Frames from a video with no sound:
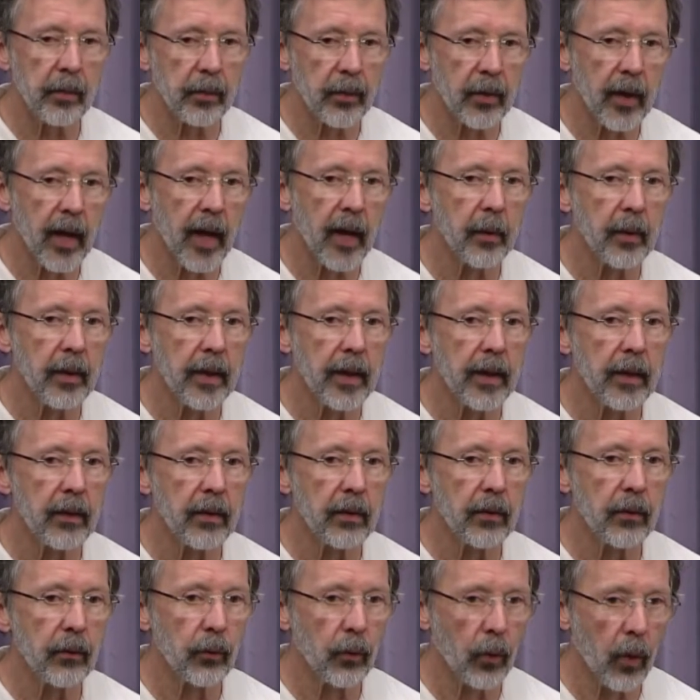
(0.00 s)
probably
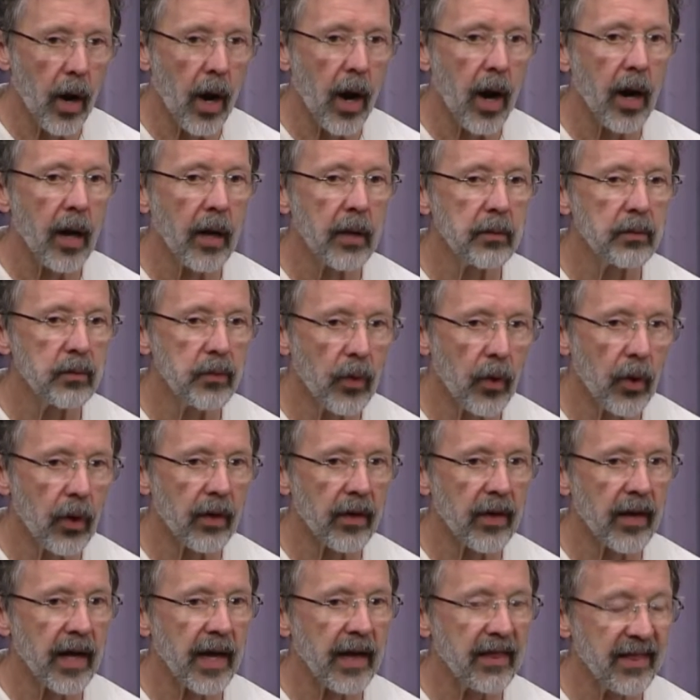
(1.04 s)
wrong more
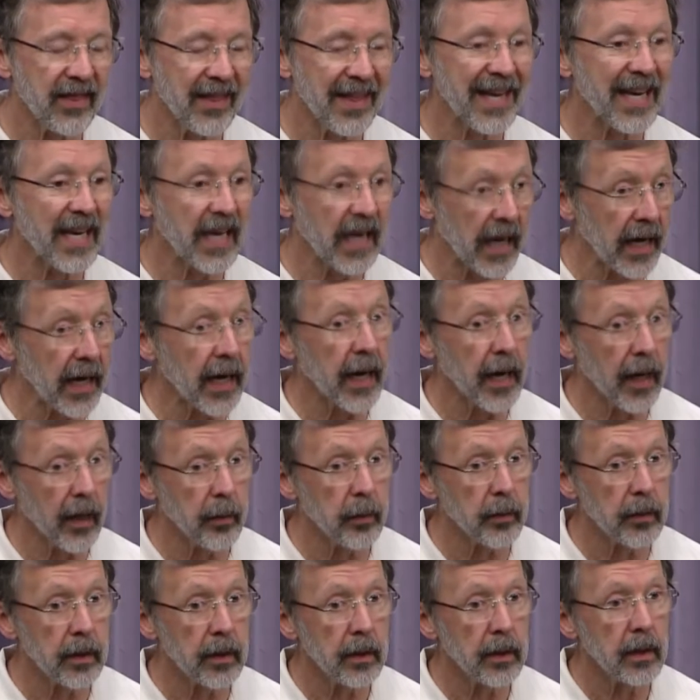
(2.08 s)
than I think I
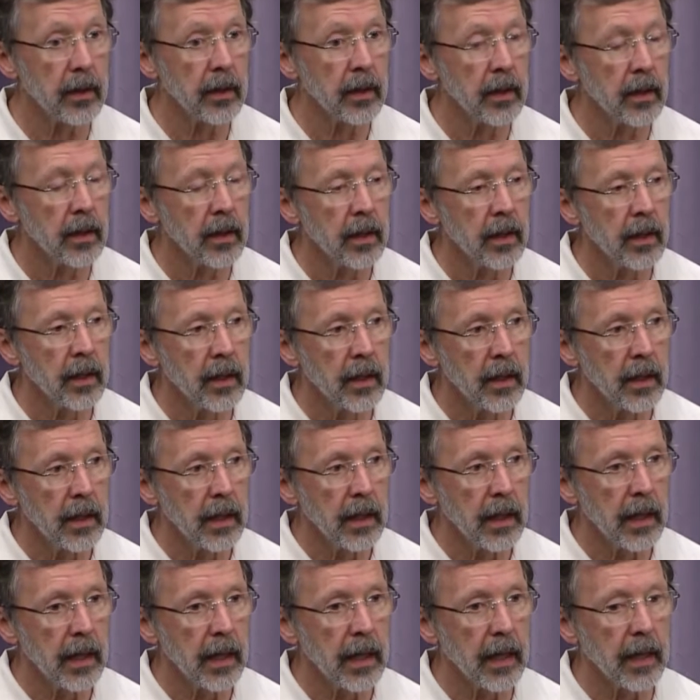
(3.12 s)

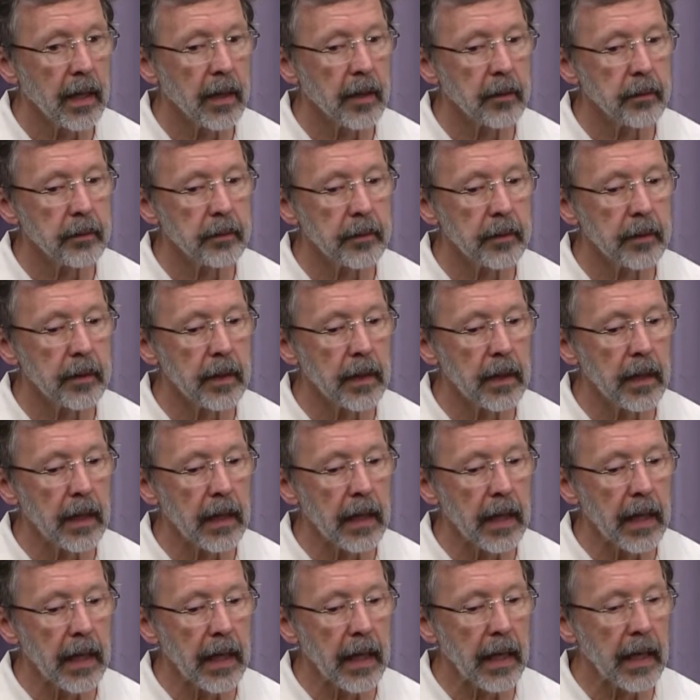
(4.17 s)
am. Um,
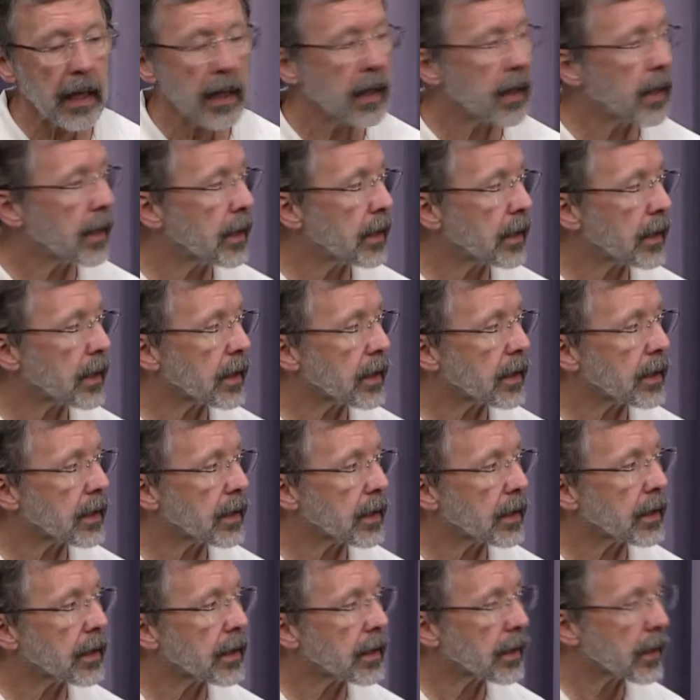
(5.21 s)
So, so let me
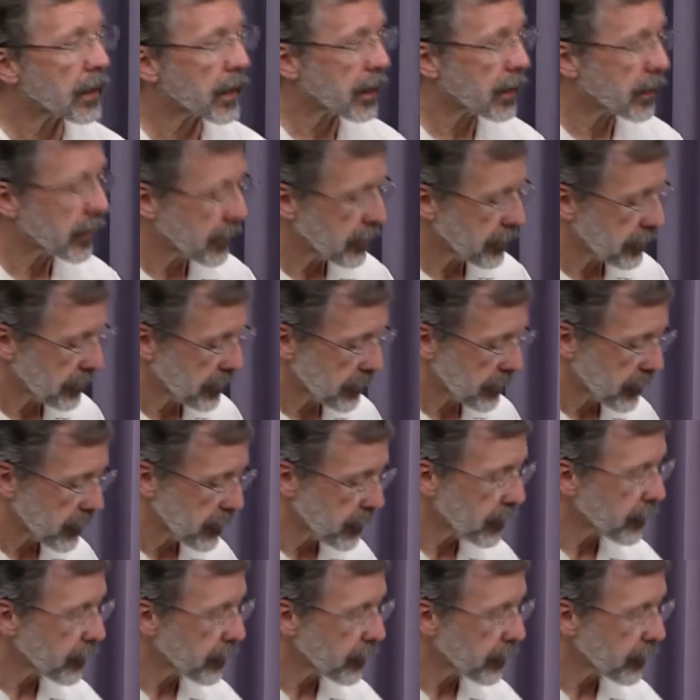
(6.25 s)
before, let's let's